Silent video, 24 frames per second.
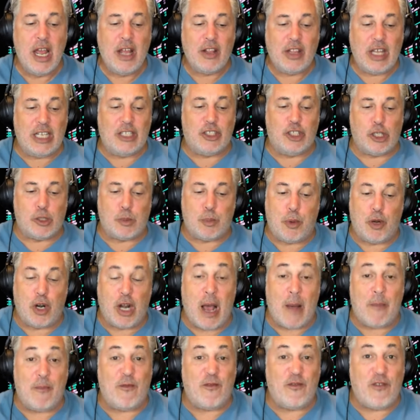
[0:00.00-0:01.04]
They just put
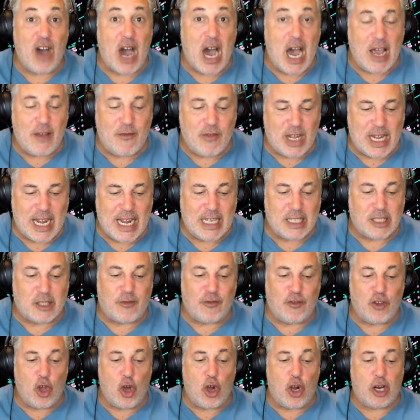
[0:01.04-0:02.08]
up five against
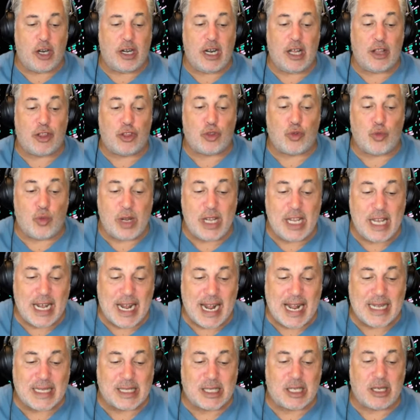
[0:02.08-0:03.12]
Florida, three
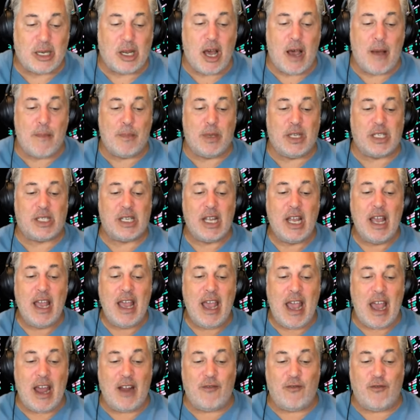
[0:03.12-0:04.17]
against Columbus,
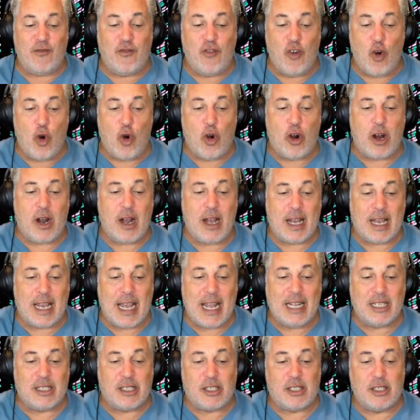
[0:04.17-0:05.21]
and four
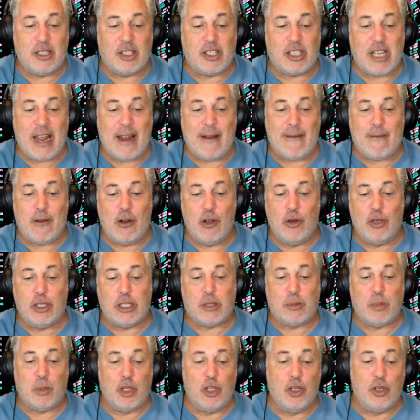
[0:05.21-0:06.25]
against the Saint
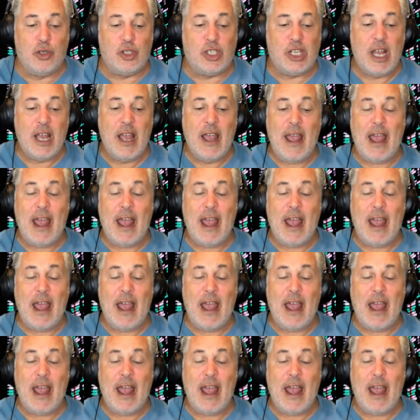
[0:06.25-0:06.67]
Louis Blues.